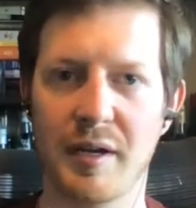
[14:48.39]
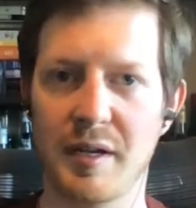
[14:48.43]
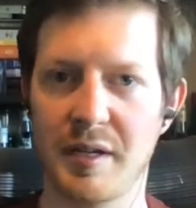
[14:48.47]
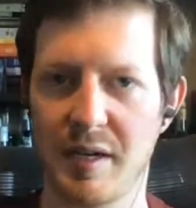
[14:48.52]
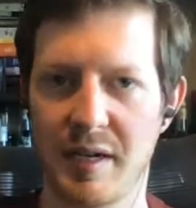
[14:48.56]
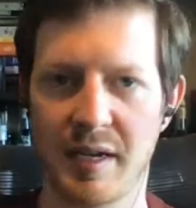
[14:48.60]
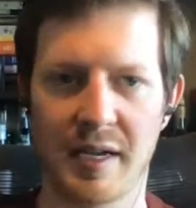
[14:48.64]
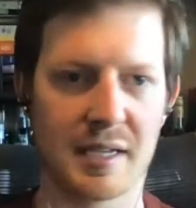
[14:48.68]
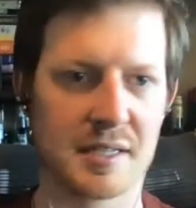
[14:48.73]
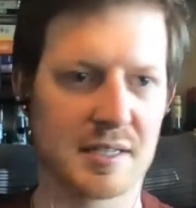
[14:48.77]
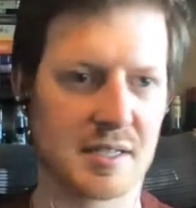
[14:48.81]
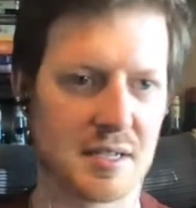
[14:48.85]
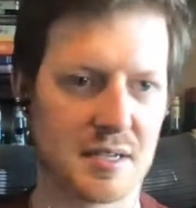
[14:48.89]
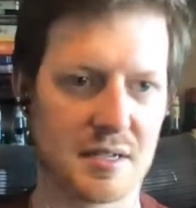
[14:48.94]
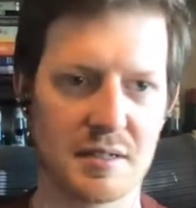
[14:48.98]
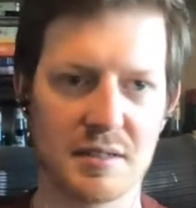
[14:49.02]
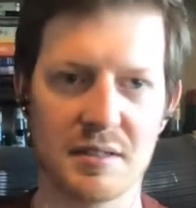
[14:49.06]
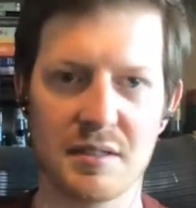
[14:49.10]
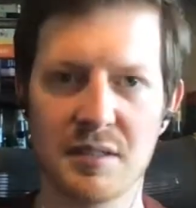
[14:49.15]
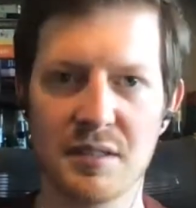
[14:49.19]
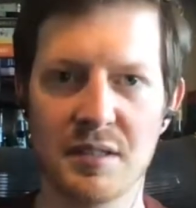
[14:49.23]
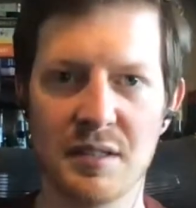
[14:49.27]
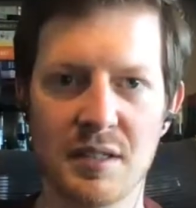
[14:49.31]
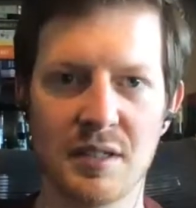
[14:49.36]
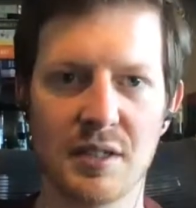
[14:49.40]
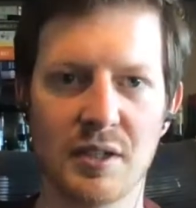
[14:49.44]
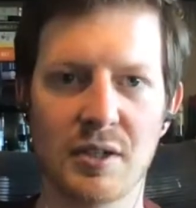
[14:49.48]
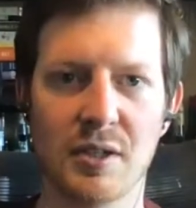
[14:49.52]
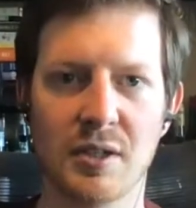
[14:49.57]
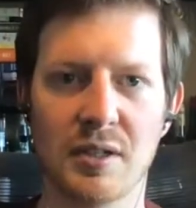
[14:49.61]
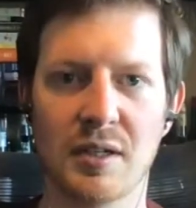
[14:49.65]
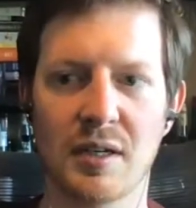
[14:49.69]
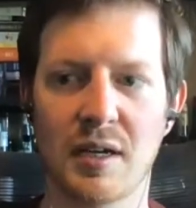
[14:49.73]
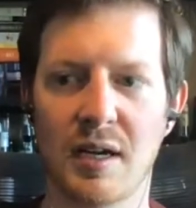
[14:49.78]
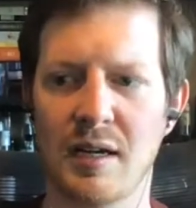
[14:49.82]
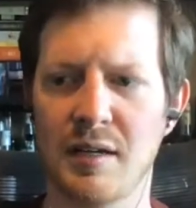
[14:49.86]
It has a
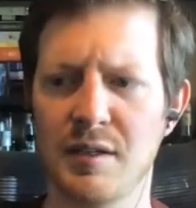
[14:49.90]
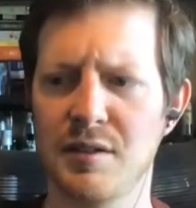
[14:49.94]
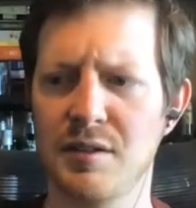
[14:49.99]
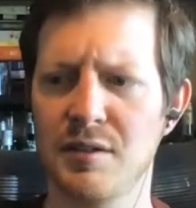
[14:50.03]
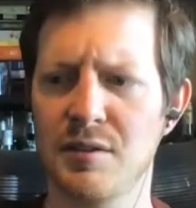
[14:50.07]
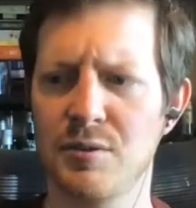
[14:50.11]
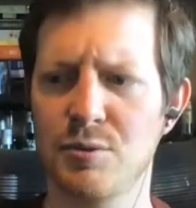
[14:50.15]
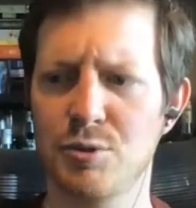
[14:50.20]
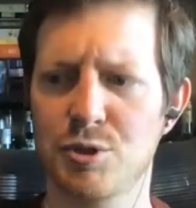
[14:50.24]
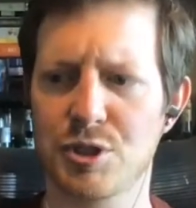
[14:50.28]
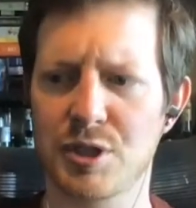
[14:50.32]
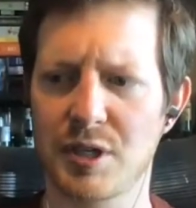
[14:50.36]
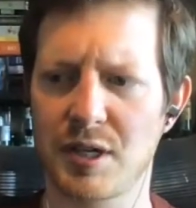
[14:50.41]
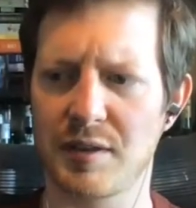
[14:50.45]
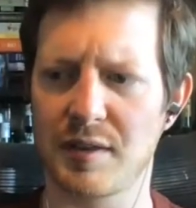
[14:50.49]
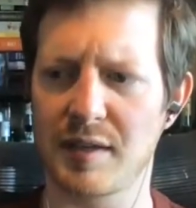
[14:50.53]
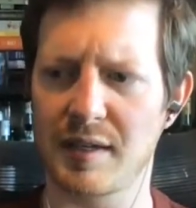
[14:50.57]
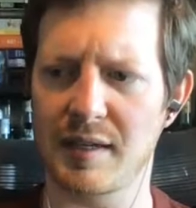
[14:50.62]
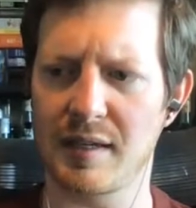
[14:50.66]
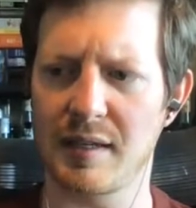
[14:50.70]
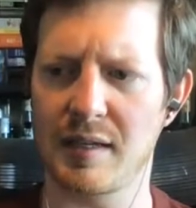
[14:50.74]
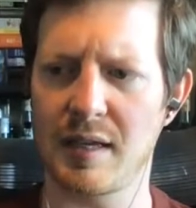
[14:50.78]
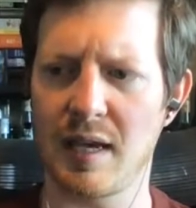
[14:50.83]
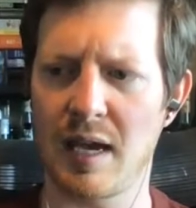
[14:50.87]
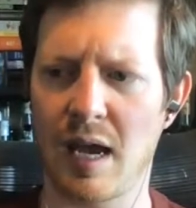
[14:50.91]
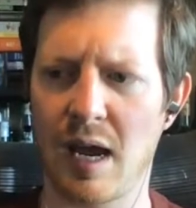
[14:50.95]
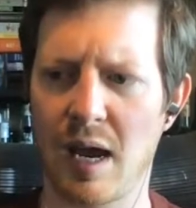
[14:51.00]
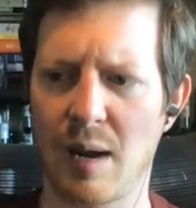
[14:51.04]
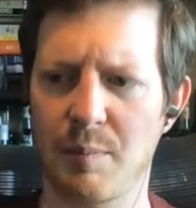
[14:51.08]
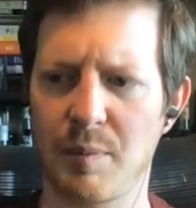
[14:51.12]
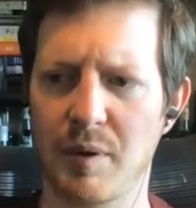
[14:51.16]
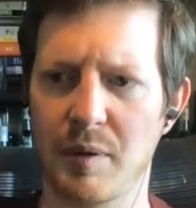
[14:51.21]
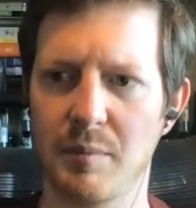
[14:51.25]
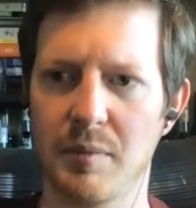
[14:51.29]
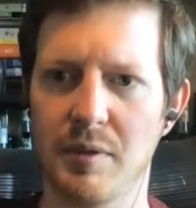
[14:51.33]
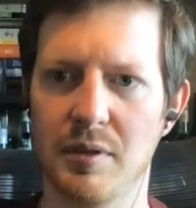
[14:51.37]
year, usually on the cap,
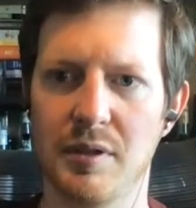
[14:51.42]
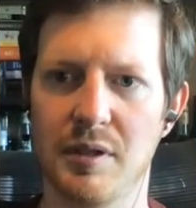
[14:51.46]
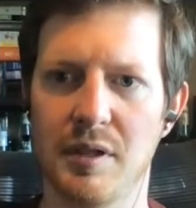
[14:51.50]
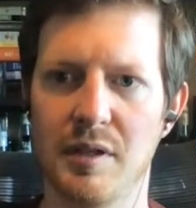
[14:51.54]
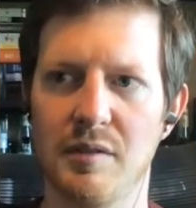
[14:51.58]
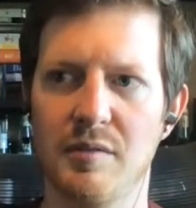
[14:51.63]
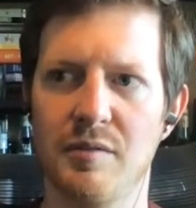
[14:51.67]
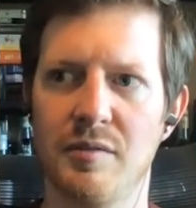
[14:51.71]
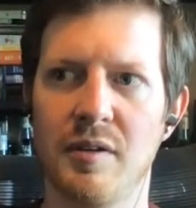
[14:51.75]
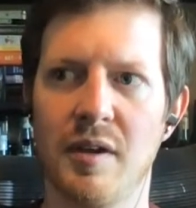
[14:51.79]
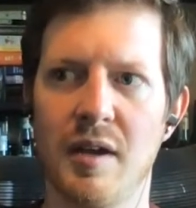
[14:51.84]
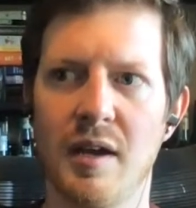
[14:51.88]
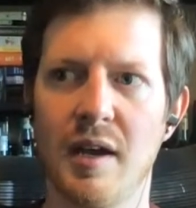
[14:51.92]
I believe.